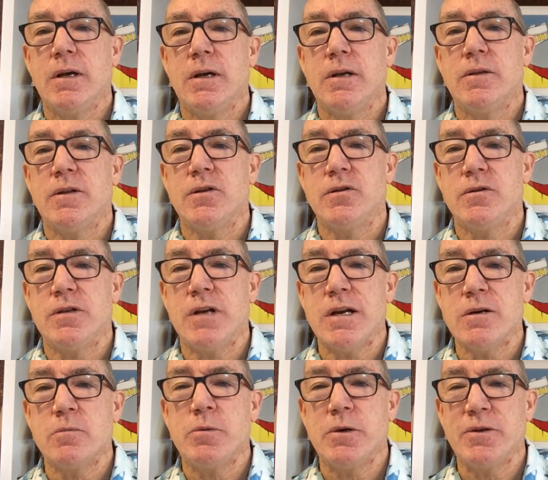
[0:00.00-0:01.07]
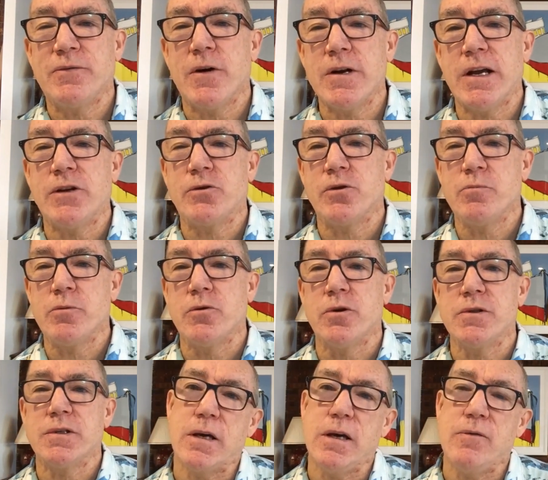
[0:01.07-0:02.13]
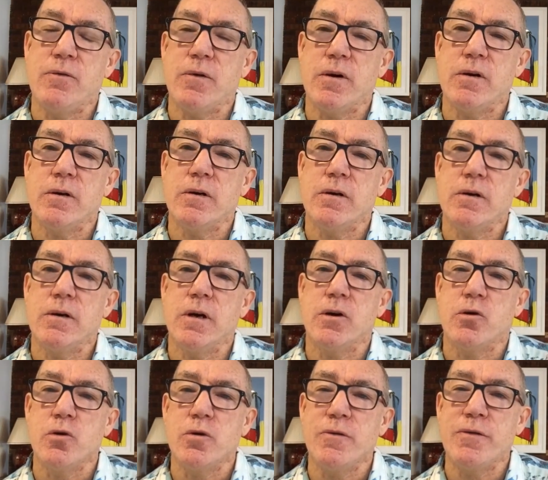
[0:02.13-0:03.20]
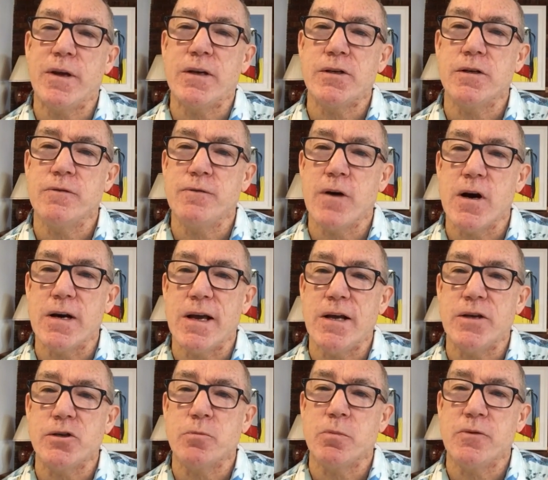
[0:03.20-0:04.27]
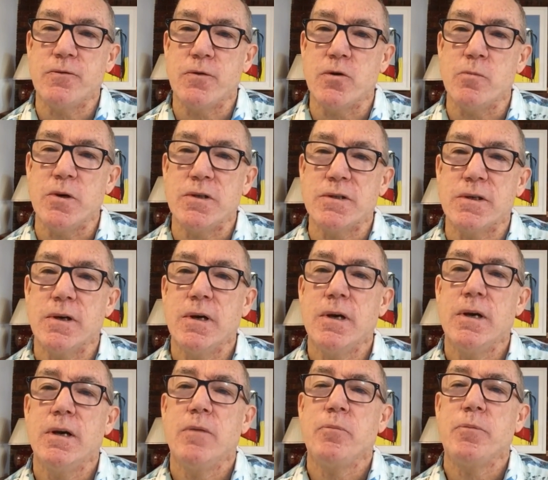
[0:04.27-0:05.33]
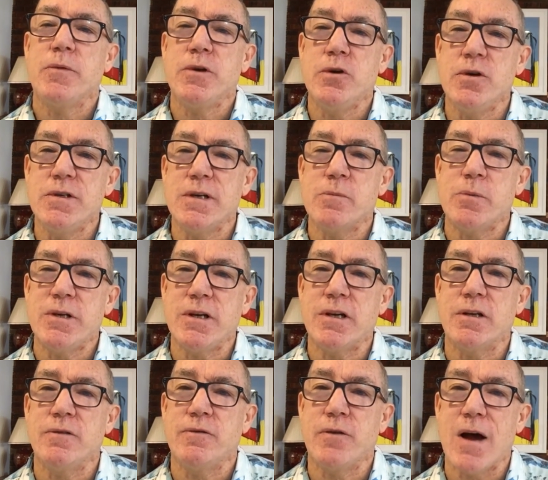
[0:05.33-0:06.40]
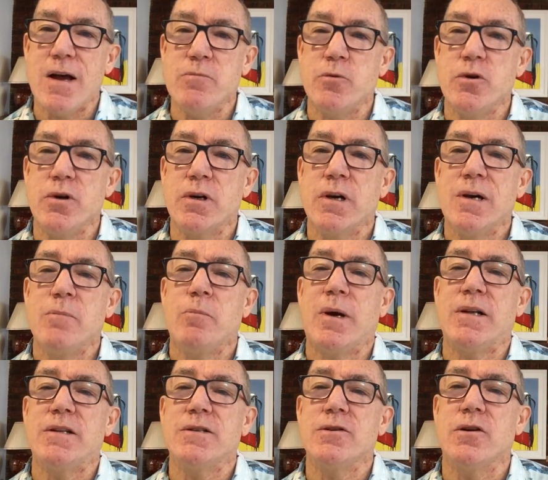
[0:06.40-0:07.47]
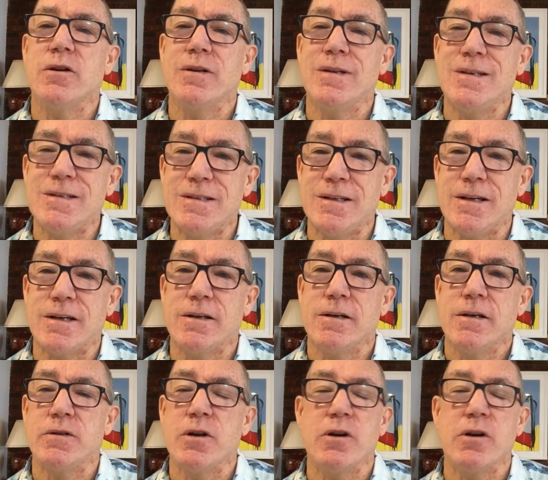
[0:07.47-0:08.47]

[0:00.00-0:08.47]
the general purpose financial reports give a good reflection of financial performance using a particular framework, but it's not holistic. It's not